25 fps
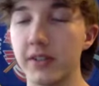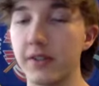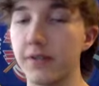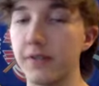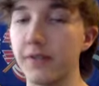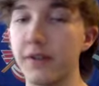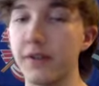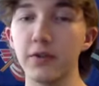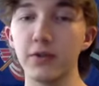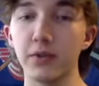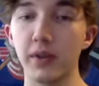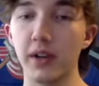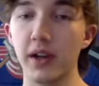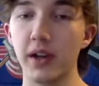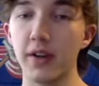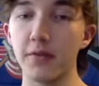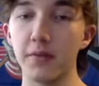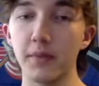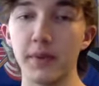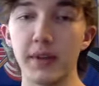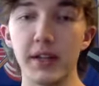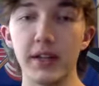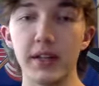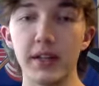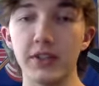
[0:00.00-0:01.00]
The federal
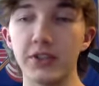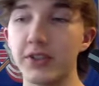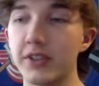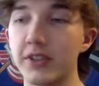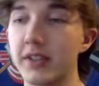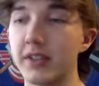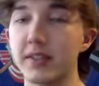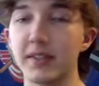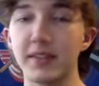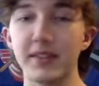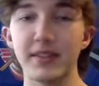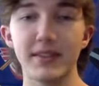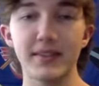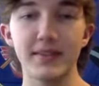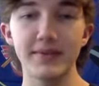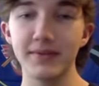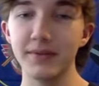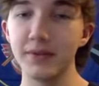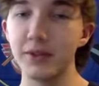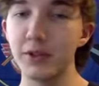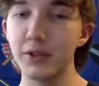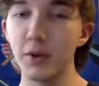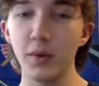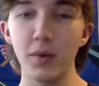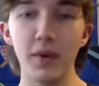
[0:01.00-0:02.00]
government is just
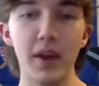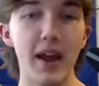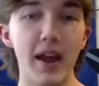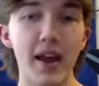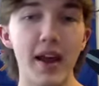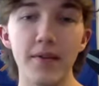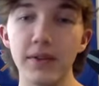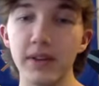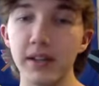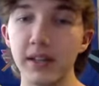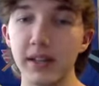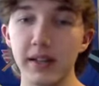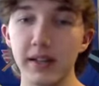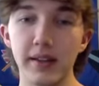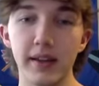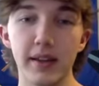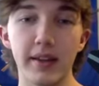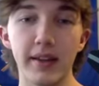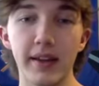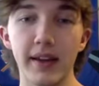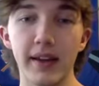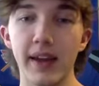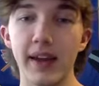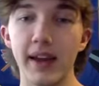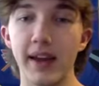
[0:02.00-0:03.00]
doing everything that
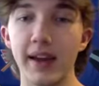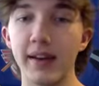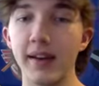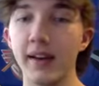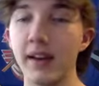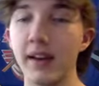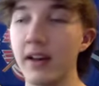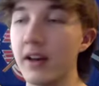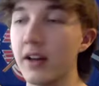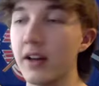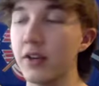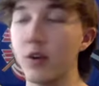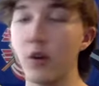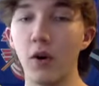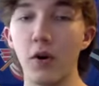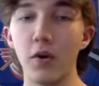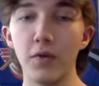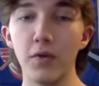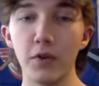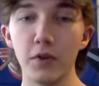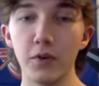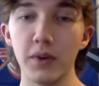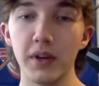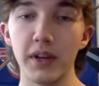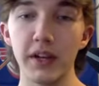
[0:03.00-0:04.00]
they can to
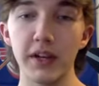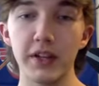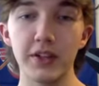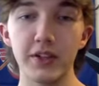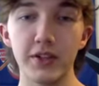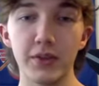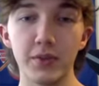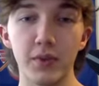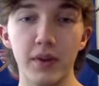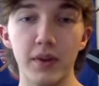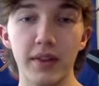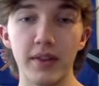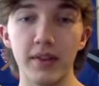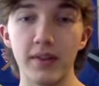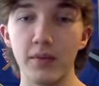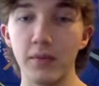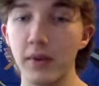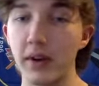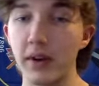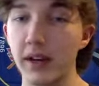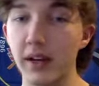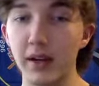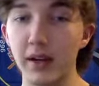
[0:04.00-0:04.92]
overreach with when it